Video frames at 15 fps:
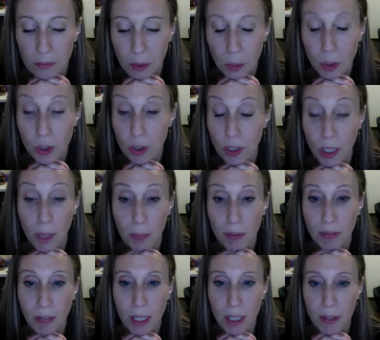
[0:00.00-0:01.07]
We should not be
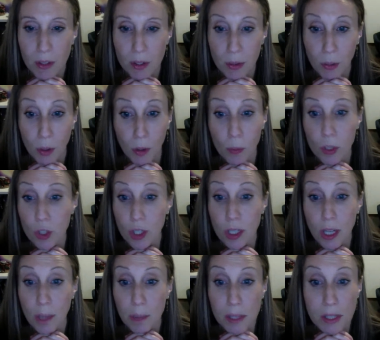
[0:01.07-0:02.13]
fighting this war. We should
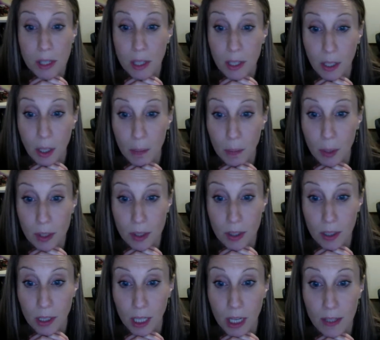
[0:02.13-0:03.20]
not be sending our boys
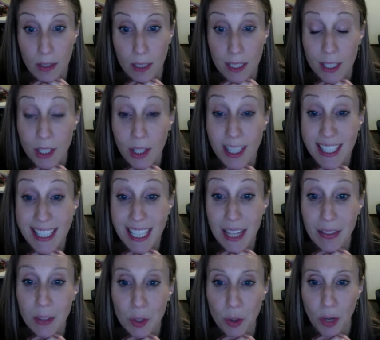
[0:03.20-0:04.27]
into Gaza, into a
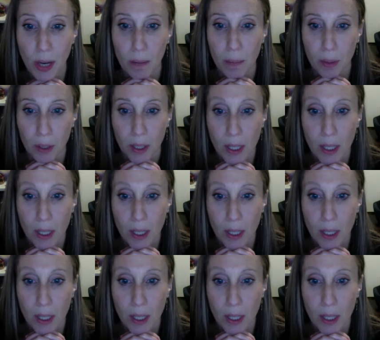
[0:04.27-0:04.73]
death trap.